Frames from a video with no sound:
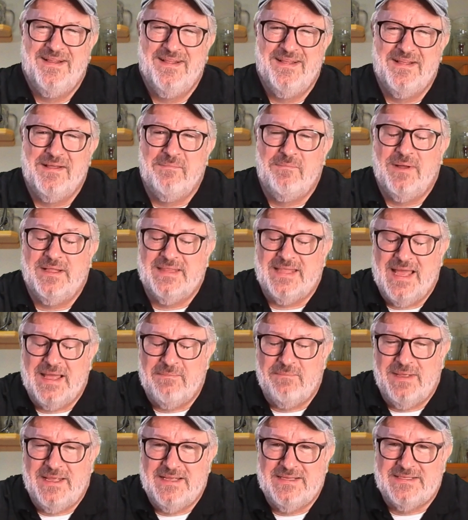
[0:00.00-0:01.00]
But
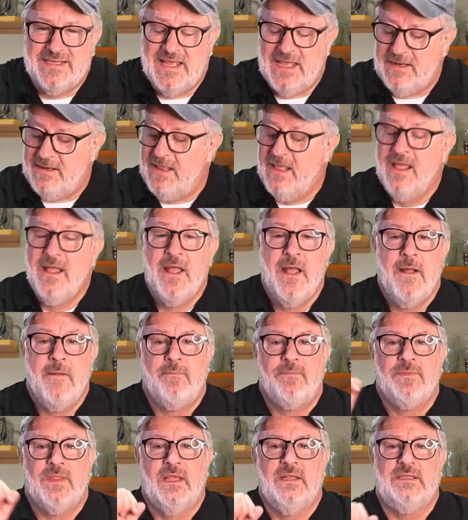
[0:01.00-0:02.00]
that being said,
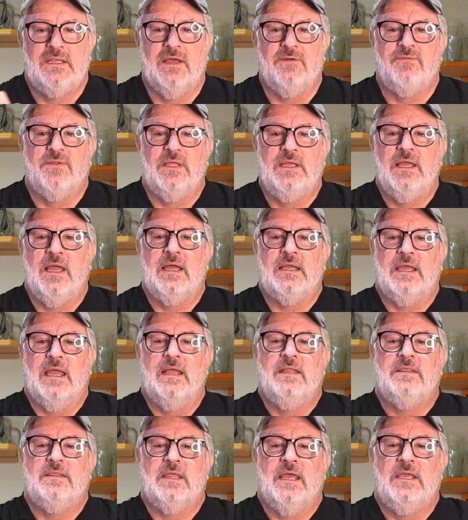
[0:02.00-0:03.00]
definitely,
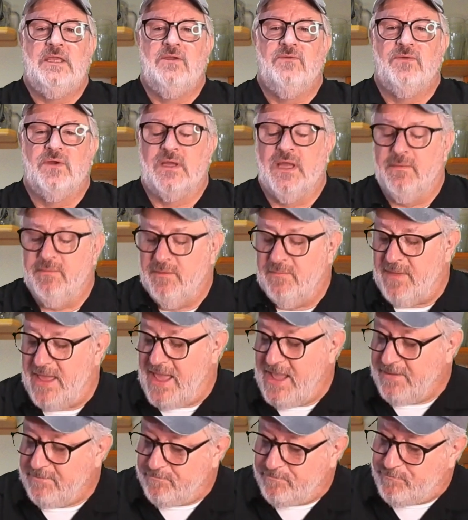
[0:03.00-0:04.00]
again, thank you for coming
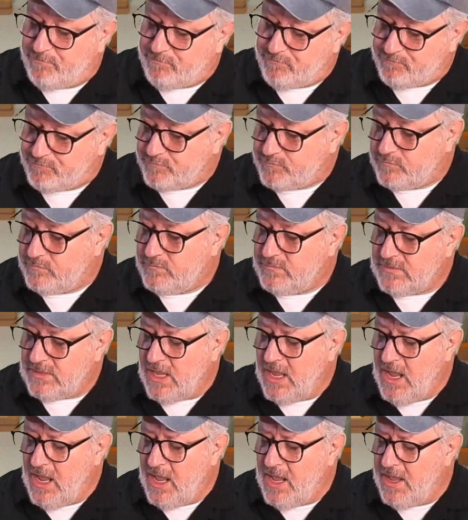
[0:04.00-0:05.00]
back.
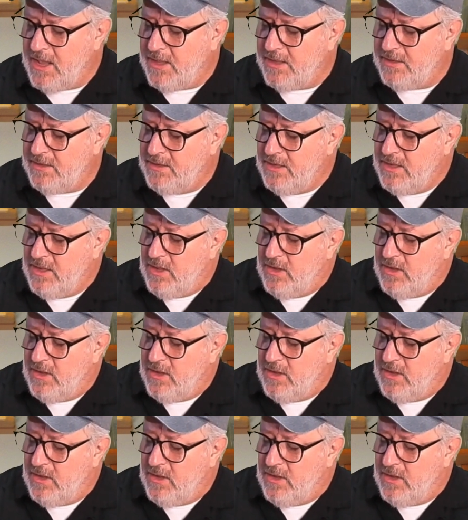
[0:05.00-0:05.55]
I